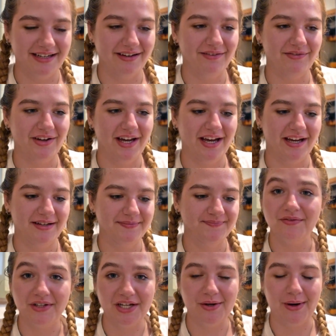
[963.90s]
of
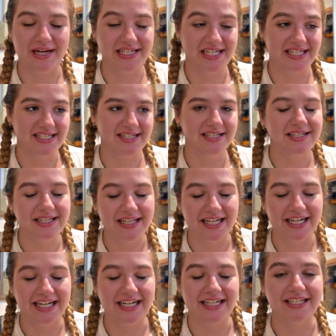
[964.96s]
video ideas that
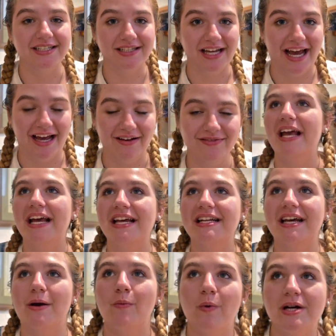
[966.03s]
I have, and
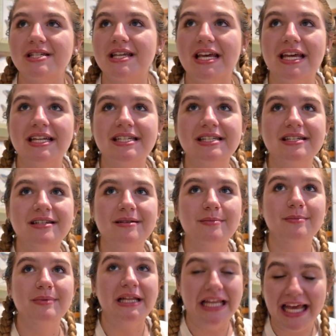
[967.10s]
I wasn't
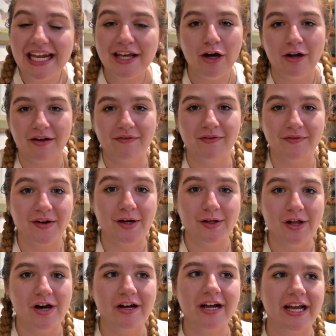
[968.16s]
planning on it for very
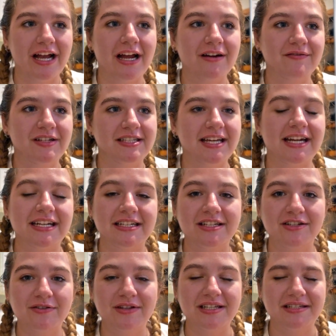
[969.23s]
long. I kind of decided to
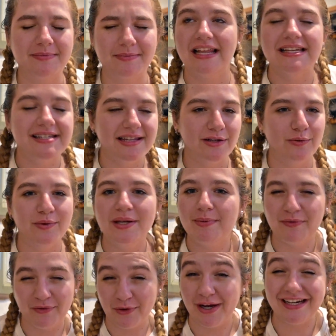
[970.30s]
do this less than a week
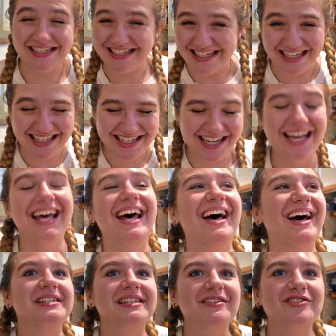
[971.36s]
before I did it
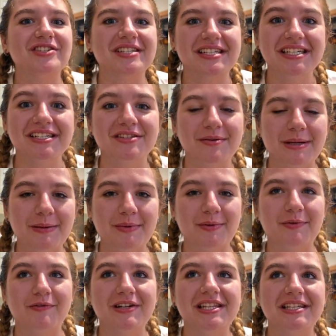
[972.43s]
because I've just seen so many
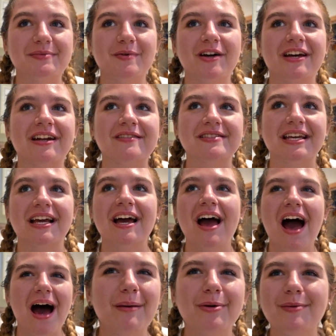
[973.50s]
people read this book, and I was like,
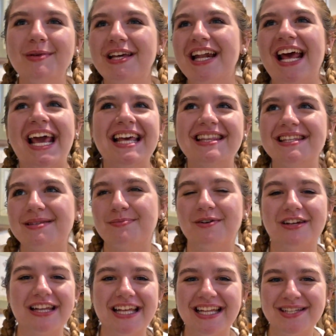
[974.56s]
I'm probably gonna hate this
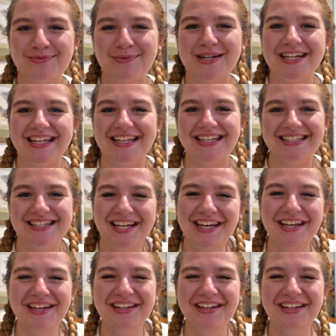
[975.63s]
book. Like, let's read it. Let's